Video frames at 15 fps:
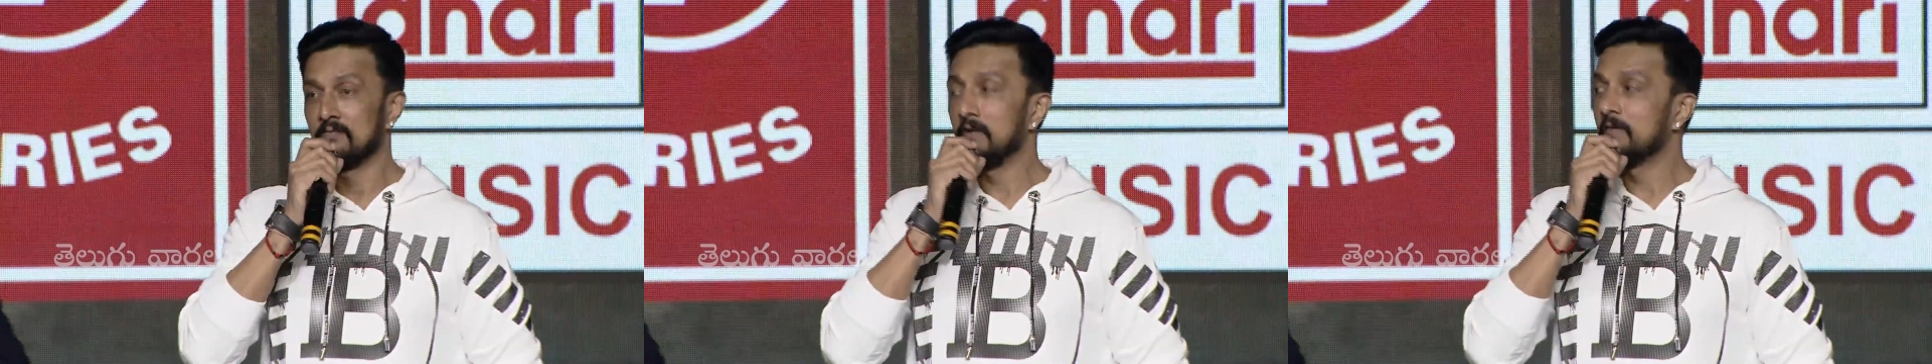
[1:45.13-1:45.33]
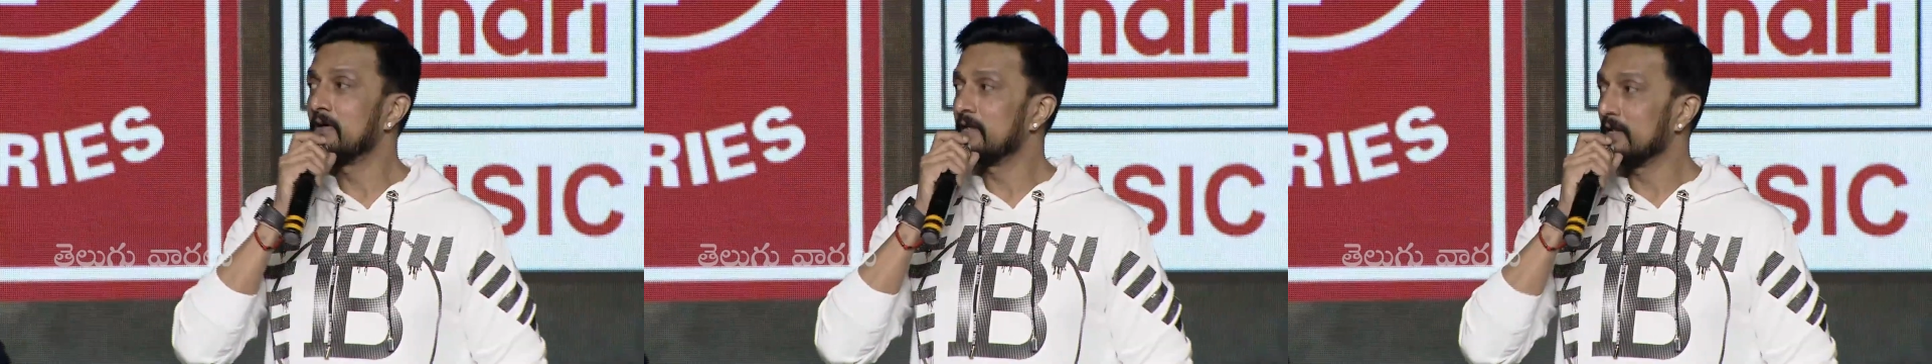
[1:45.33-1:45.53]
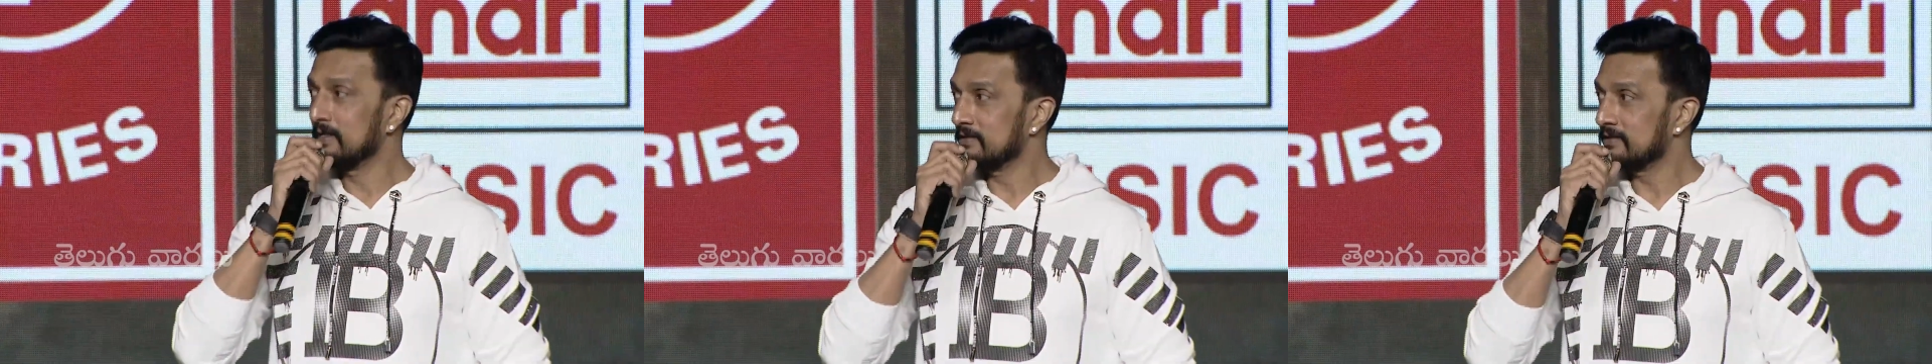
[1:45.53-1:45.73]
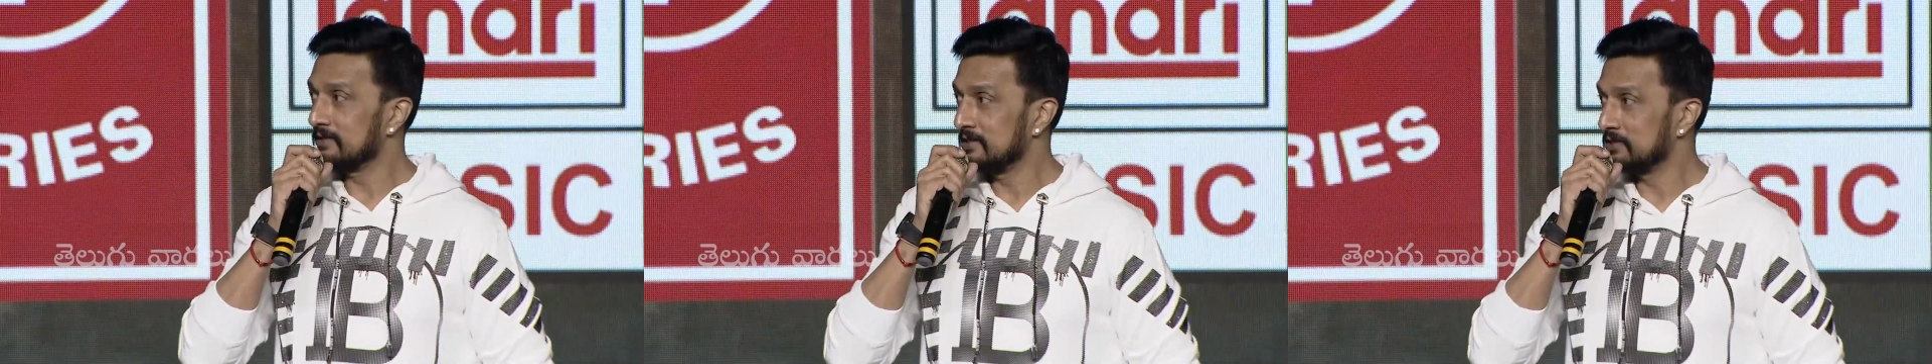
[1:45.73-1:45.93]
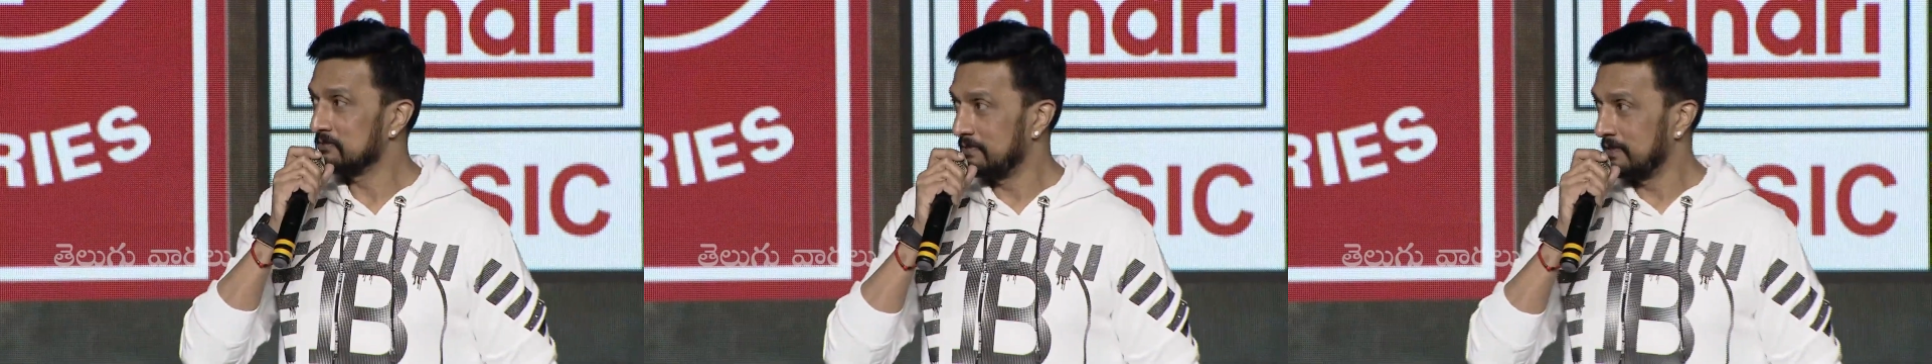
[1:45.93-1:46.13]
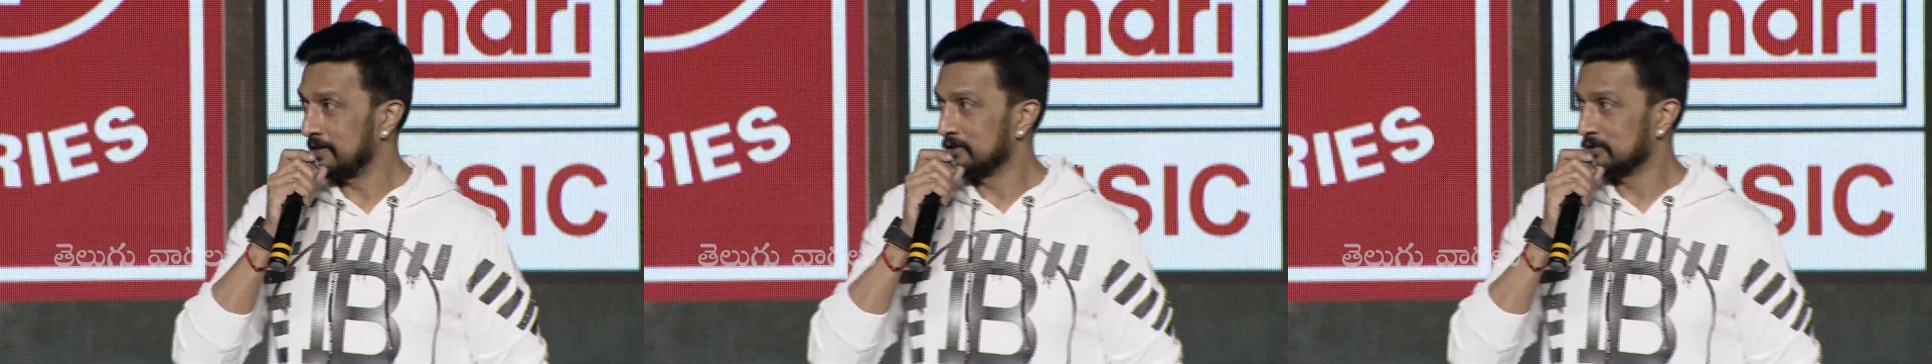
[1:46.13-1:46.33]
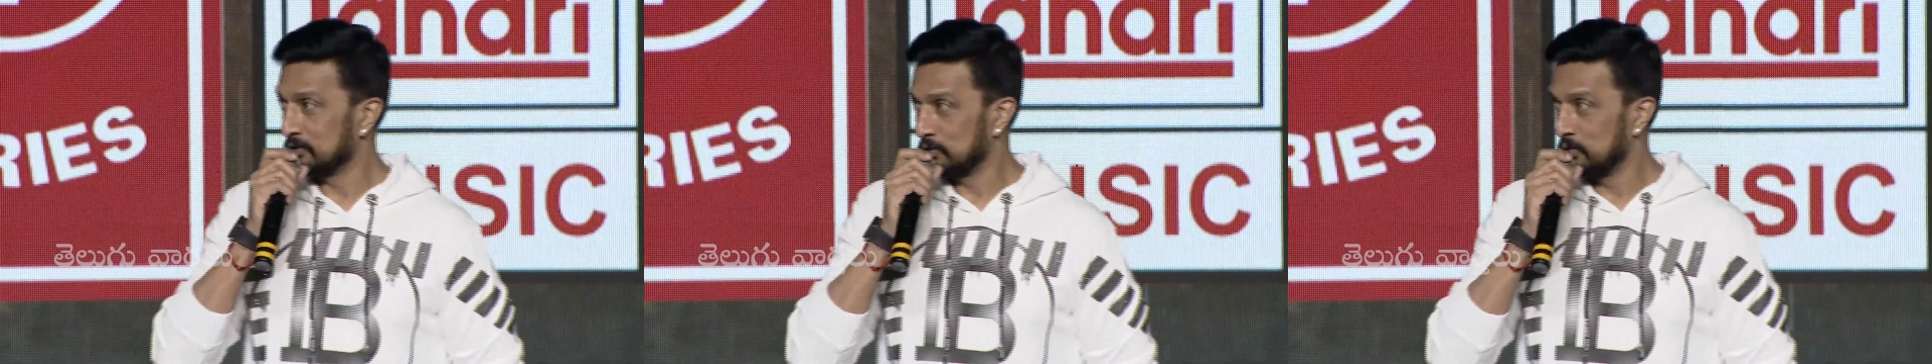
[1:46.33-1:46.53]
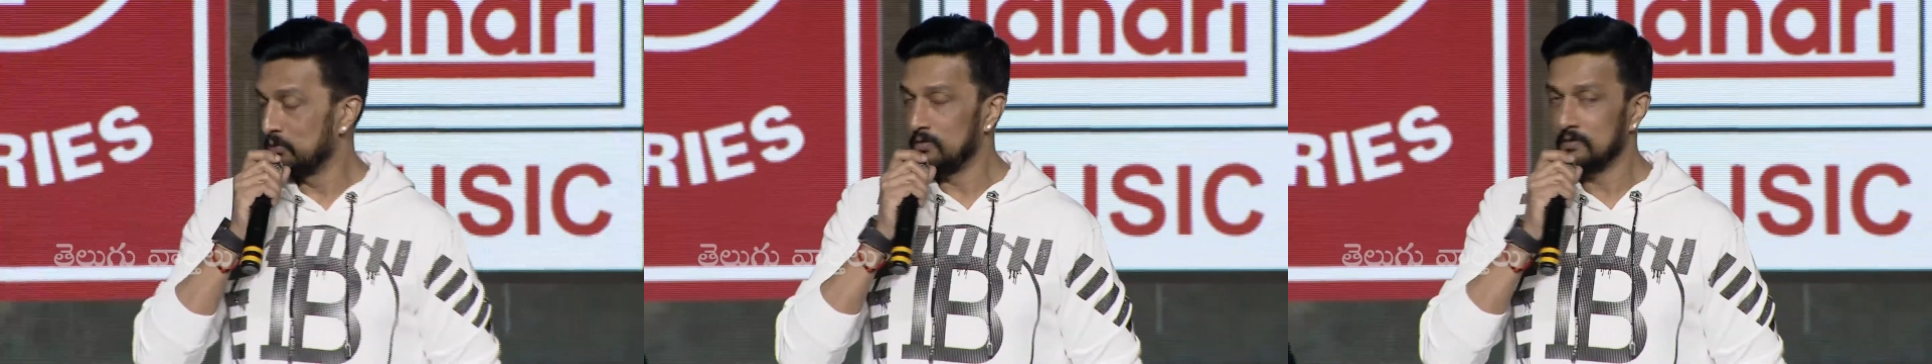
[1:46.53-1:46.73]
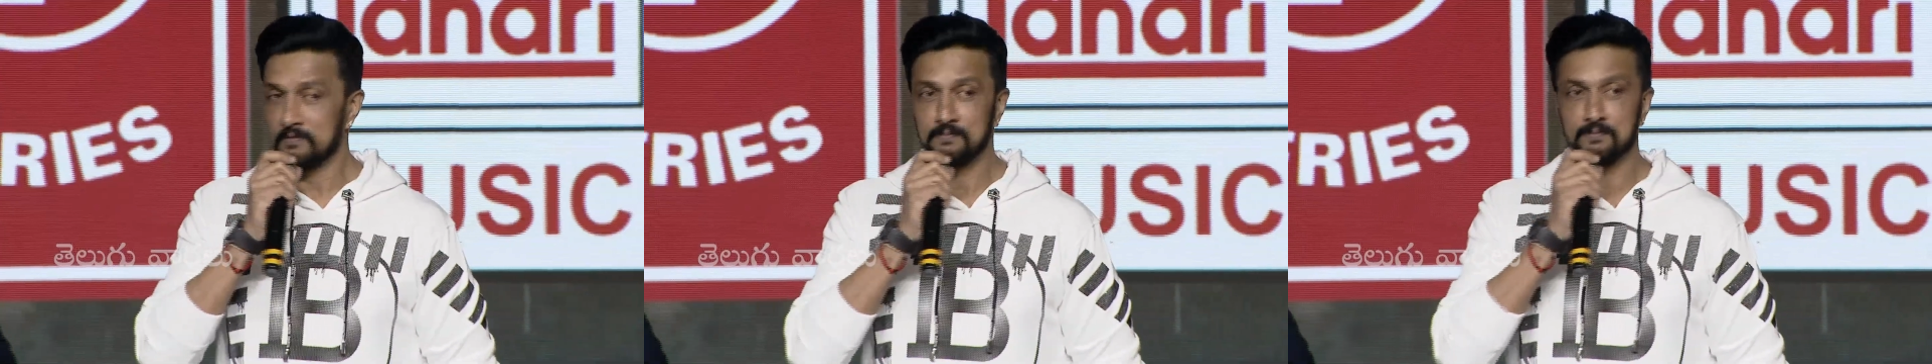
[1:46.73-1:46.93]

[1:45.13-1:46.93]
we were youngsters, we were in school.